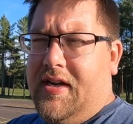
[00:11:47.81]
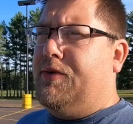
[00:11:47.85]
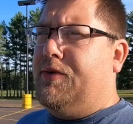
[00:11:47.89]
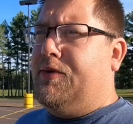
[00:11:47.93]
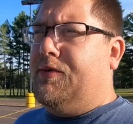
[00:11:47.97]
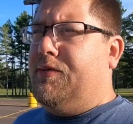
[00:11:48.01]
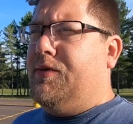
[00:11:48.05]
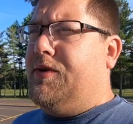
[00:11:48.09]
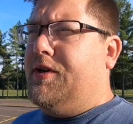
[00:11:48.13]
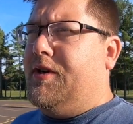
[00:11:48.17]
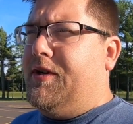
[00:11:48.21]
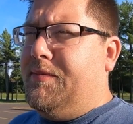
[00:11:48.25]

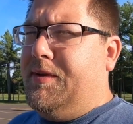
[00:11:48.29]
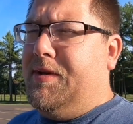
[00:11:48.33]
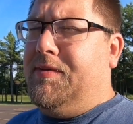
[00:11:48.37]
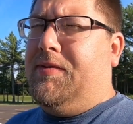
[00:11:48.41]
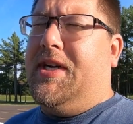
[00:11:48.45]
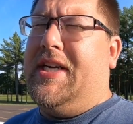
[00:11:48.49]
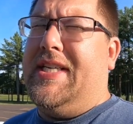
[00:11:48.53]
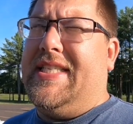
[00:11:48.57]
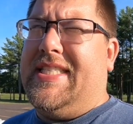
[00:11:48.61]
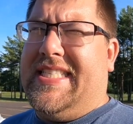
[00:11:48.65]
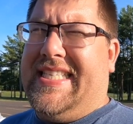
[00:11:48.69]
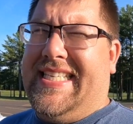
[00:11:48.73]
but we're going to be
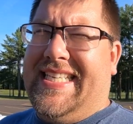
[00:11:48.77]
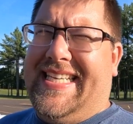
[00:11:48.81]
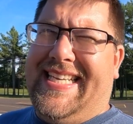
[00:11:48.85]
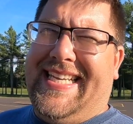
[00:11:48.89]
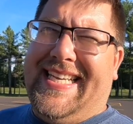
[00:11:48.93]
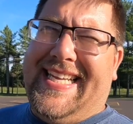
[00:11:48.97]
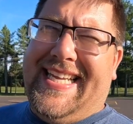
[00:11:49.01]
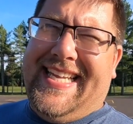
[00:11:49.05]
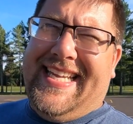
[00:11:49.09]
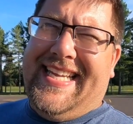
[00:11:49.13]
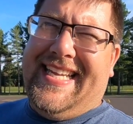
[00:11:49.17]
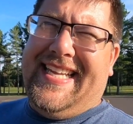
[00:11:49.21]

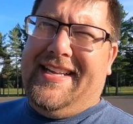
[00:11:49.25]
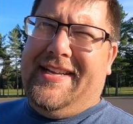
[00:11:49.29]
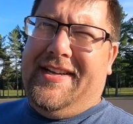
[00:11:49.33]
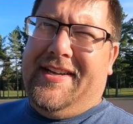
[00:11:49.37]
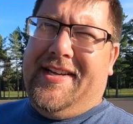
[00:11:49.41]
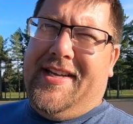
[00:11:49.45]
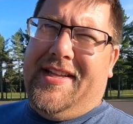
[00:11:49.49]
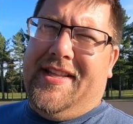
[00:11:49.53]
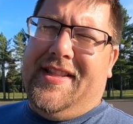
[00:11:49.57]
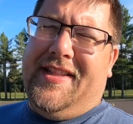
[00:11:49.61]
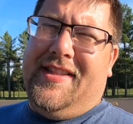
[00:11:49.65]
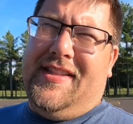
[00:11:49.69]
racing
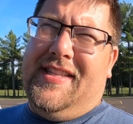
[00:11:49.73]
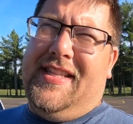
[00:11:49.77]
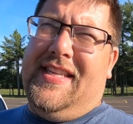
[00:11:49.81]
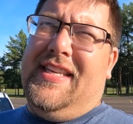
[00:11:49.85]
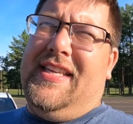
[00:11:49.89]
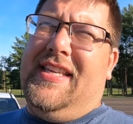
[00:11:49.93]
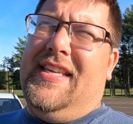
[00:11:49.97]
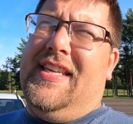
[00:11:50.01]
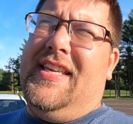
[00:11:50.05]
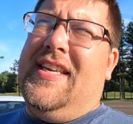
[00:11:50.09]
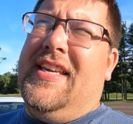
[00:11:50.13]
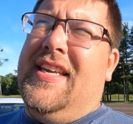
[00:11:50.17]
I
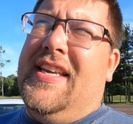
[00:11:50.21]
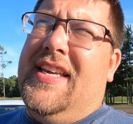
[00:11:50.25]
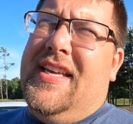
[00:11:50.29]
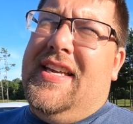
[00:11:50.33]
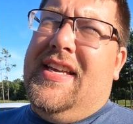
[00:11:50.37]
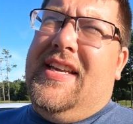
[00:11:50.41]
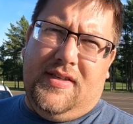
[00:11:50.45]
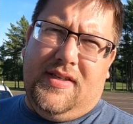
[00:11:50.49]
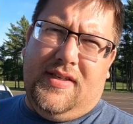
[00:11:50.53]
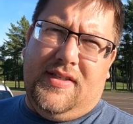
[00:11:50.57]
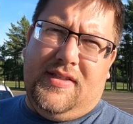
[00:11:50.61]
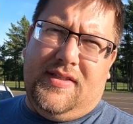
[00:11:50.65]
think
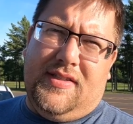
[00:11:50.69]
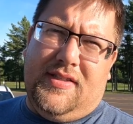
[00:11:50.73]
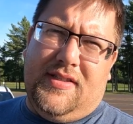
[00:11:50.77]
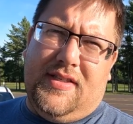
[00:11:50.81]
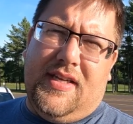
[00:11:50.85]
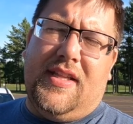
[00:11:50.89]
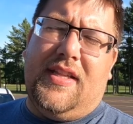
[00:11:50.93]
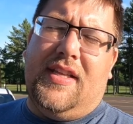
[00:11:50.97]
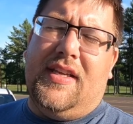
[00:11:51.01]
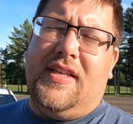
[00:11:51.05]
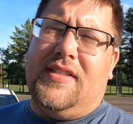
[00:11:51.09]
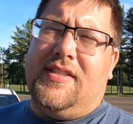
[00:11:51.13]

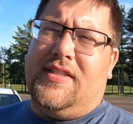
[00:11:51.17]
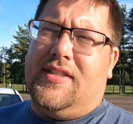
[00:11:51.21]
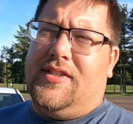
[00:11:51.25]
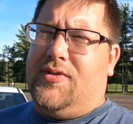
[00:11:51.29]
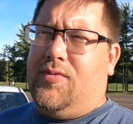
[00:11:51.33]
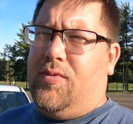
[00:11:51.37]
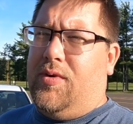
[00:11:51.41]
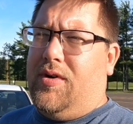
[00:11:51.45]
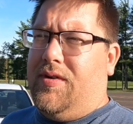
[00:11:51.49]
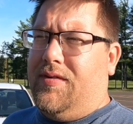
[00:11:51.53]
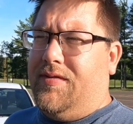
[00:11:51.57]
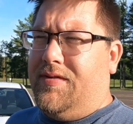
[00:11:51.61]
it's the
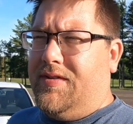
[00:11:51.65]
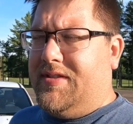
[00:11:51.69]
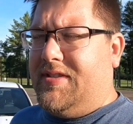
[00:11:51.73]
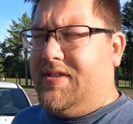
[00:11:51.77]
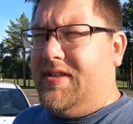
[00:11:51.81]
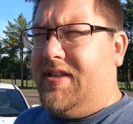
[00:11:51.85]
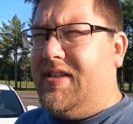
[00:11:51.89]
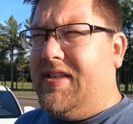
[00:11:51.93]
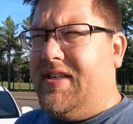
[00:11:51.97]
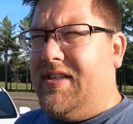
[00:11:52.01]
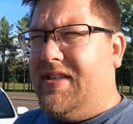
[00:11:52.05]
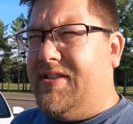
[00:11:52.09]
12th, the
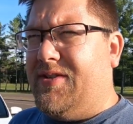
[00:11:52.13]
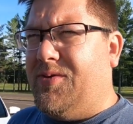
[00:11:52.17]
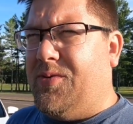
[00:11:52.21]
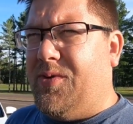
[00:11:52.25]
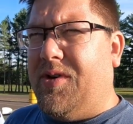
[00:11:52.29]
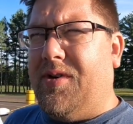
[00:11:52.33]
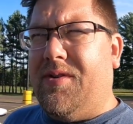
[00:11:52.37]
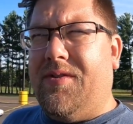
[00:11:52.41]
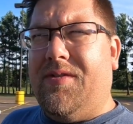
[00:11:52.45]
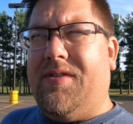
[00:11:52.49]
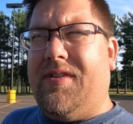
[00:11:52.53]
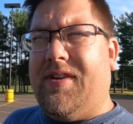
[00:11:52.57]
Sunday the
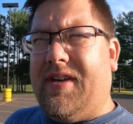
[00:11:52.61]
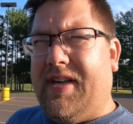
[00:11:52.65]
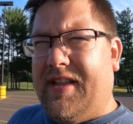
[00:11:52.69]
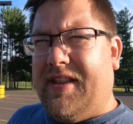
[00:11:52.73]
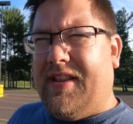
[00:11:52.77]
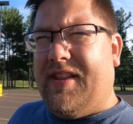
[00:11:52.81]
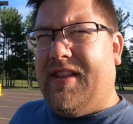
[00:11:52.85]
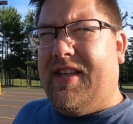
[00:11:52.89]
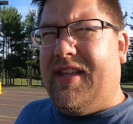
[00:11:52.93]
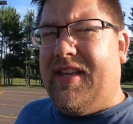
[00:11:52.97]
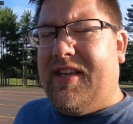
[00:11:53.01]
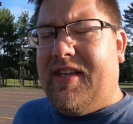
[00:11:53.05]
12th, I
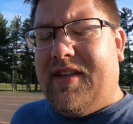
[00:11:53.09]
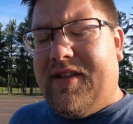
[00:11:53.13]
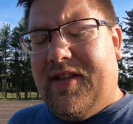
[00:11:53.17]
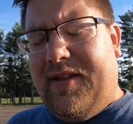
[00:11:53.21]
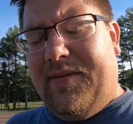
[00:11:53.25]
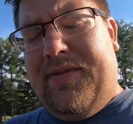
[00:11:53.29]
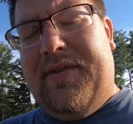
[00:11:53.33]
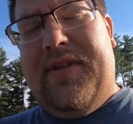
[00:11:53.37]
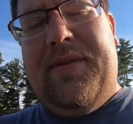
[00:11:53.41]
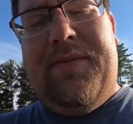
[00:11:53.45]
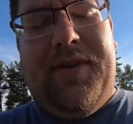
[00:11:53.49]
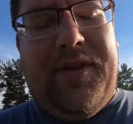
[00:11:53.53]
think.
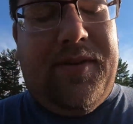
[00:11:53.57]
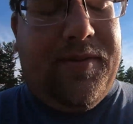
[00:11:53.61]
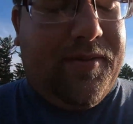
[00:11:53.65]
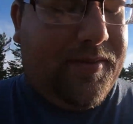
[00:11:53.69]
Let me